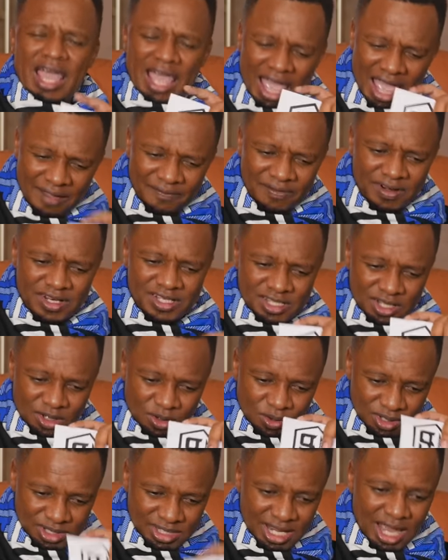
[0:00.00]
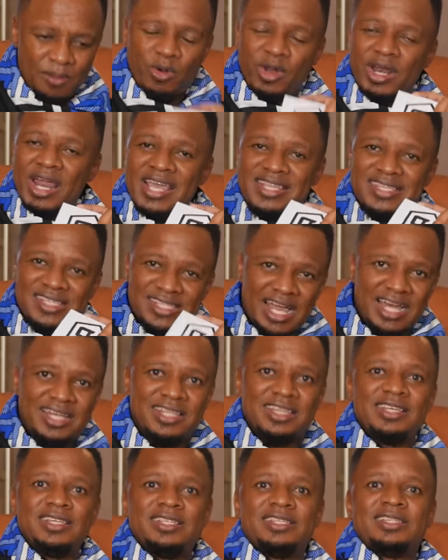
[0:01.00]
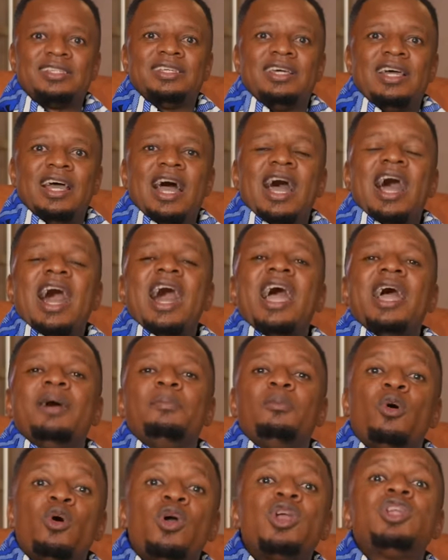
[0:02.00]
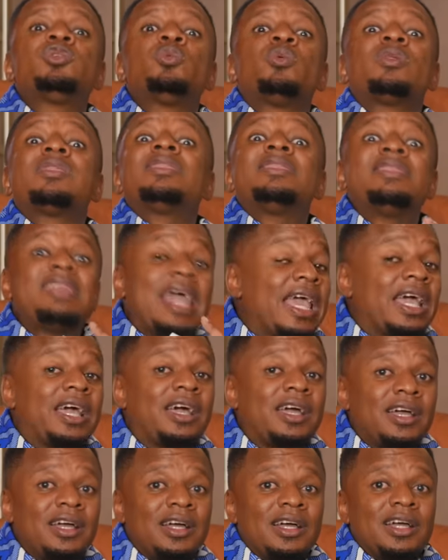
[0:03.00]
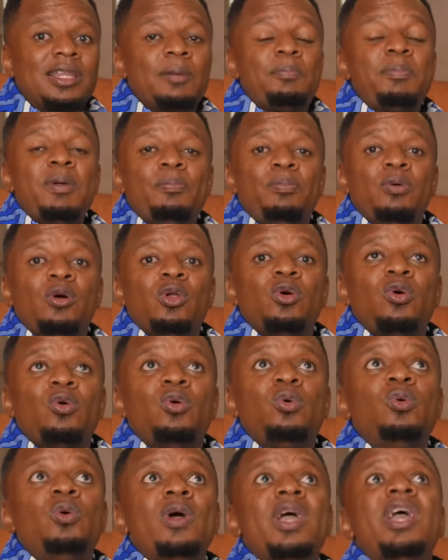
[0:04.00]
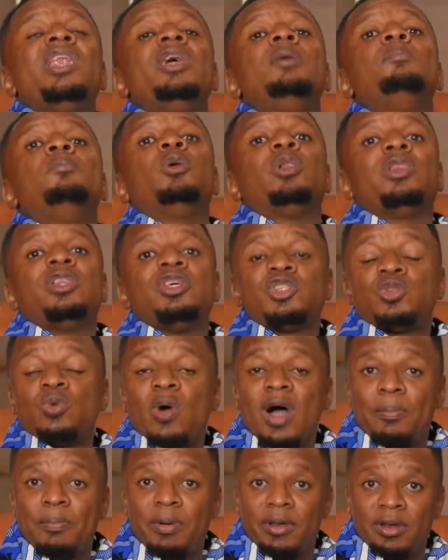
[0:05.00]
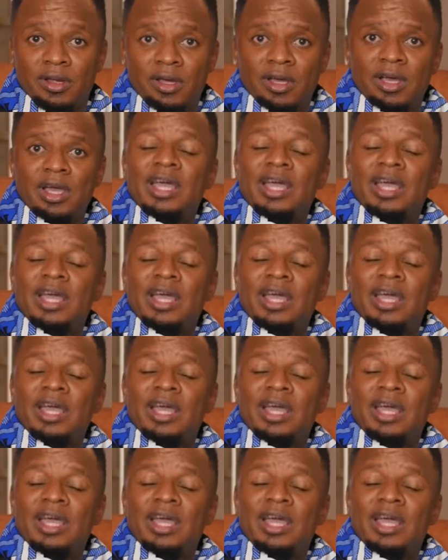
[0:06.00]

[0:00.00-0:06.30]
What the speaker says: every single time when I start this, I am going to thank the people who enable this to happen.